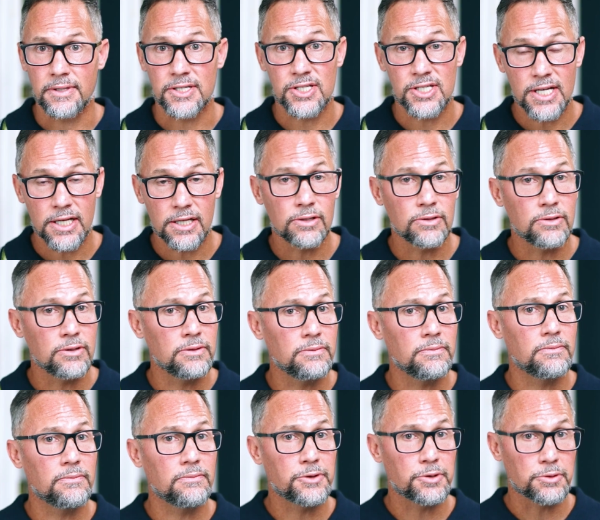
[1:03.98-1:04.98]
the
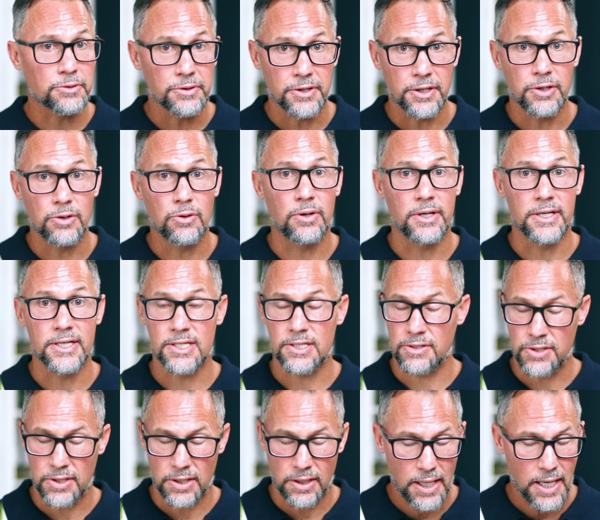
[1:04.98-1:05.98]
signal through the noise.
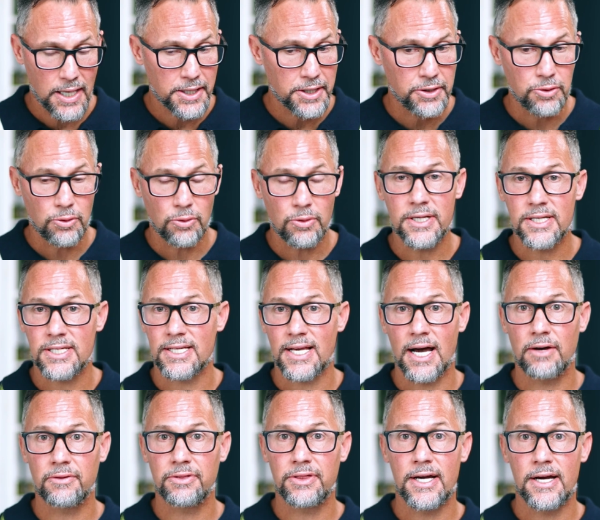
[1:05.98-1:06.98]
There's a lot of noise
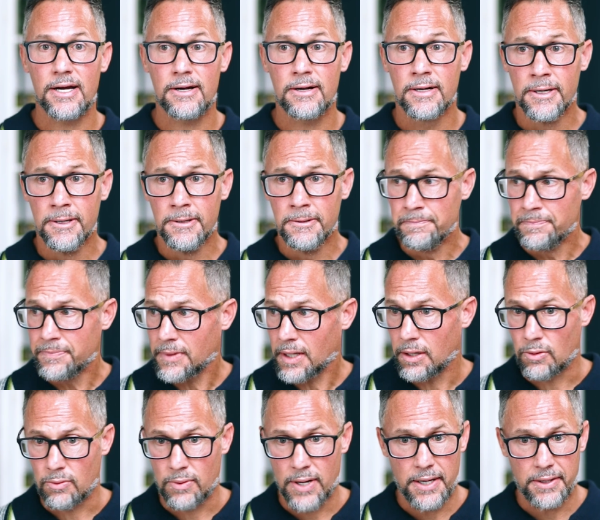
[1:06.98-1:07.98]
out there
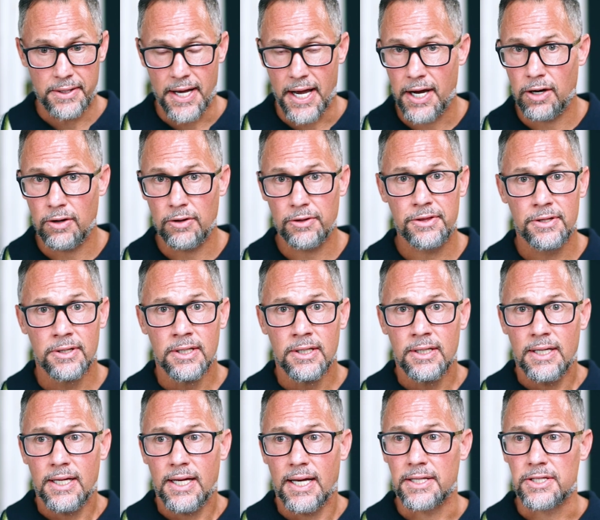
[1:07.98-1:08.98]
around health.
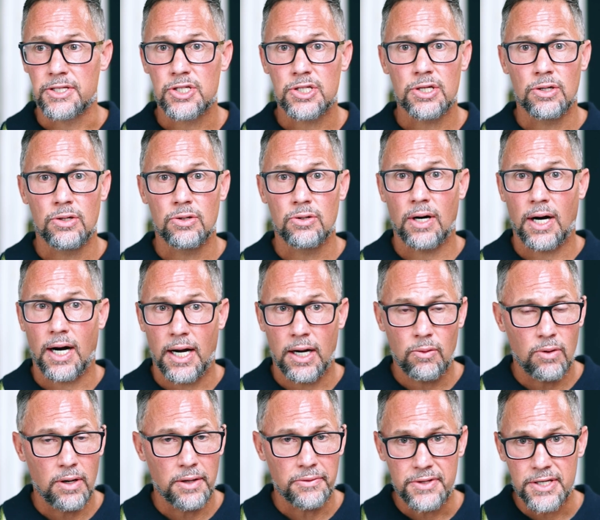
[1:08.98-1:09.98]
And so I
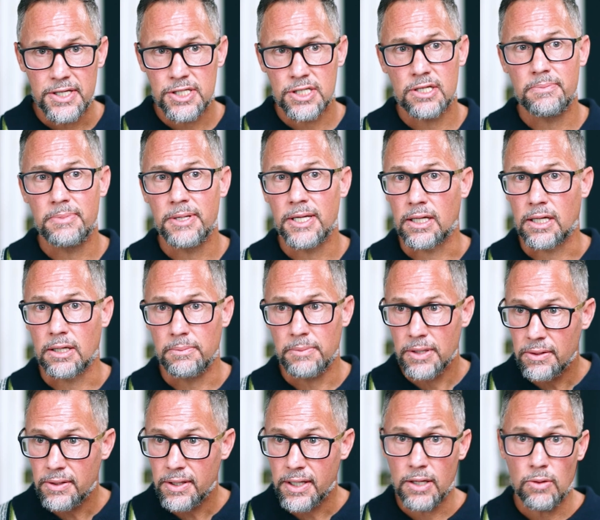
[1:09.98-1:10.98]
want this to be a
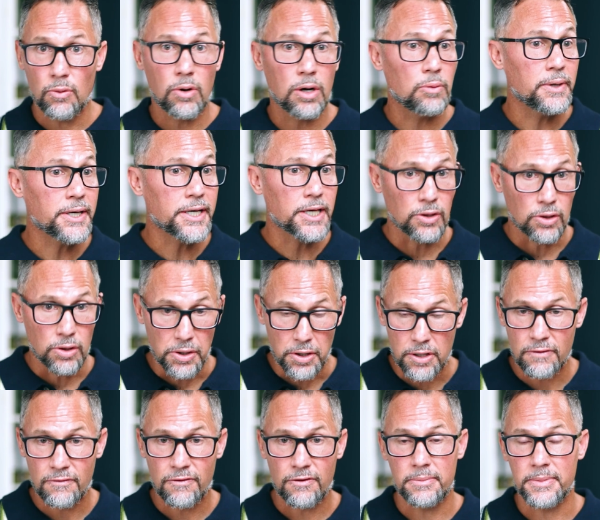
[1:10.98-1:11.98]
community where we can
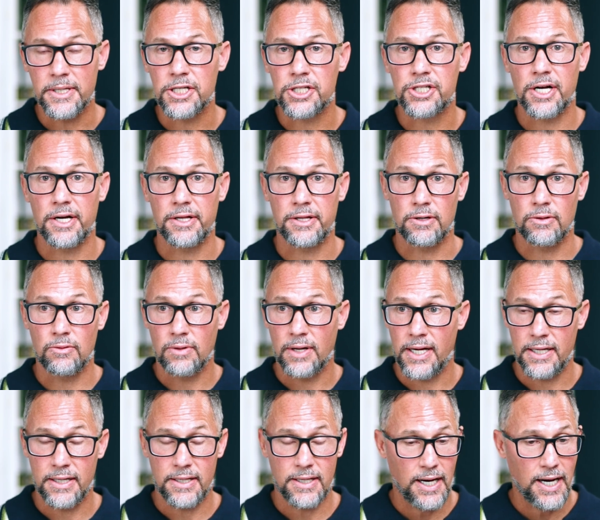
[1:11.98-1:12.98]
learn from each other.
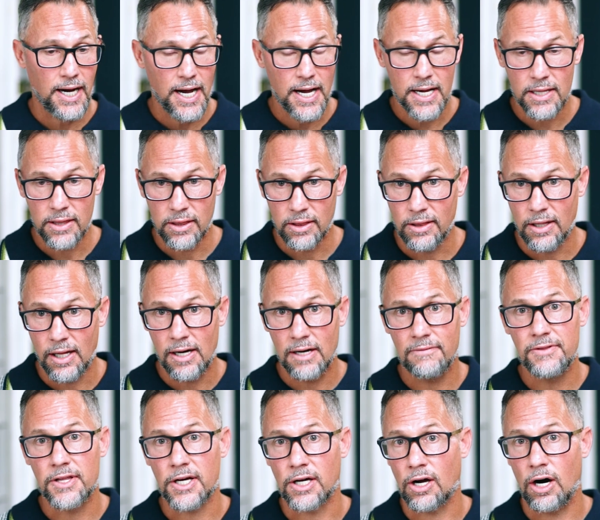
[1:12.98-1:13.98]
And I
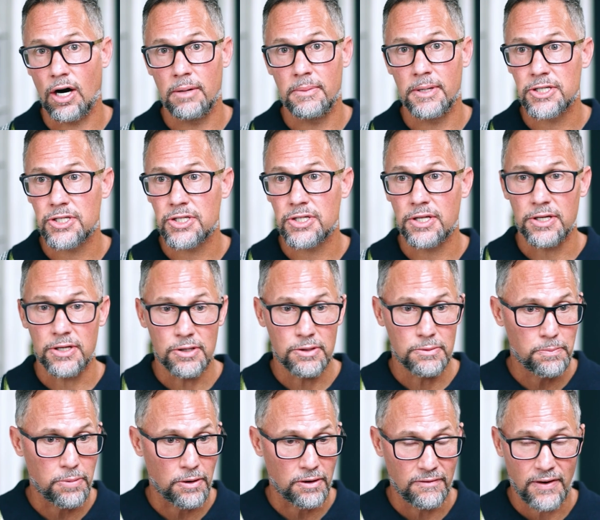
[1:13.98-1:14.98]
love the comments that you
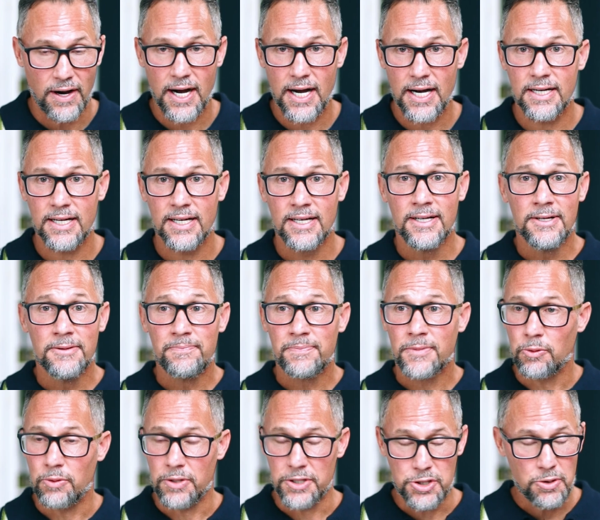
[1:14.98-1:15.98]
provide.
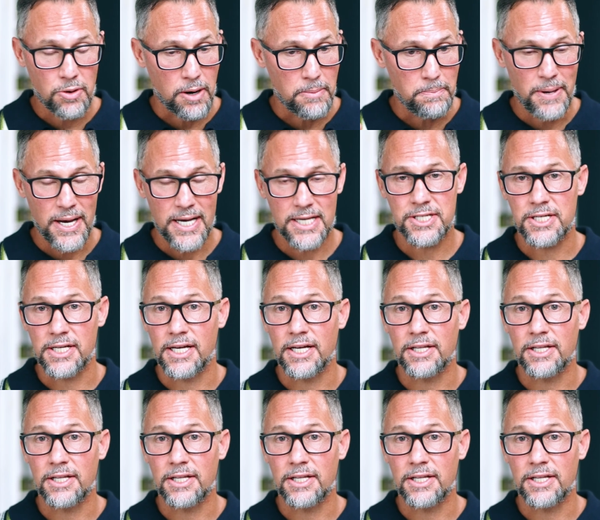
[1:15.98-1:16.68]
We do our best to